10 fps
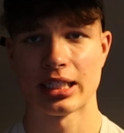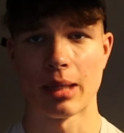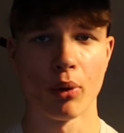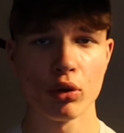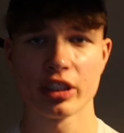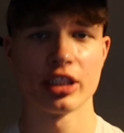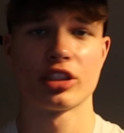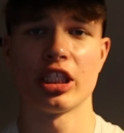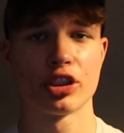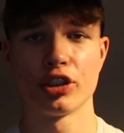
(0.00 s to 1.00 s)
Now bulking
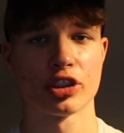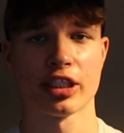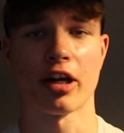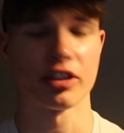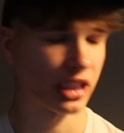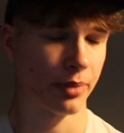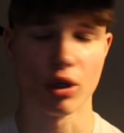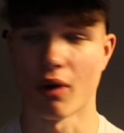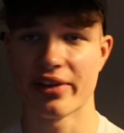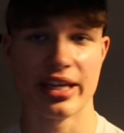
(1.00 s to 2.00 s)
is literally just the
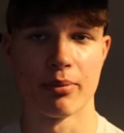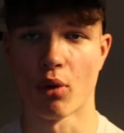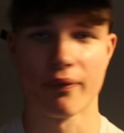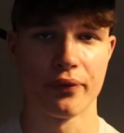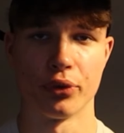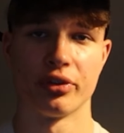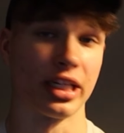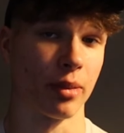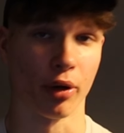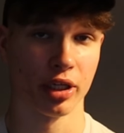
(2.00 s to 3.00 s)
concept of eating more food
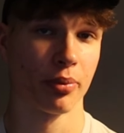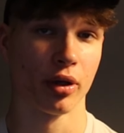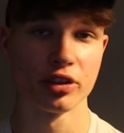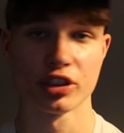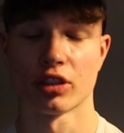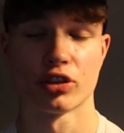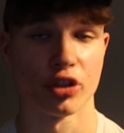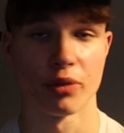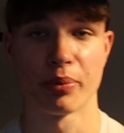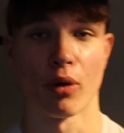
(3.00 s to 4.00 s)
than your body burns,
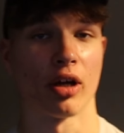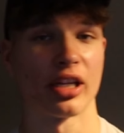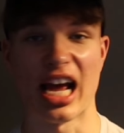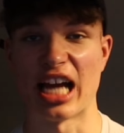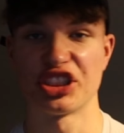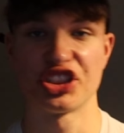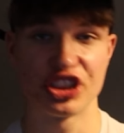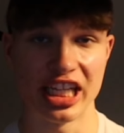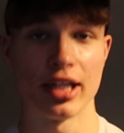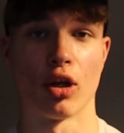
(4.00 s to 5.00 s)
so you put on a
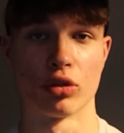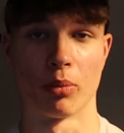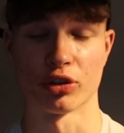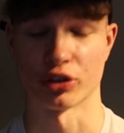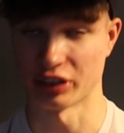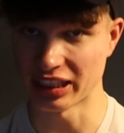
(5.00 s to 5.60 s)
shitload of muscle.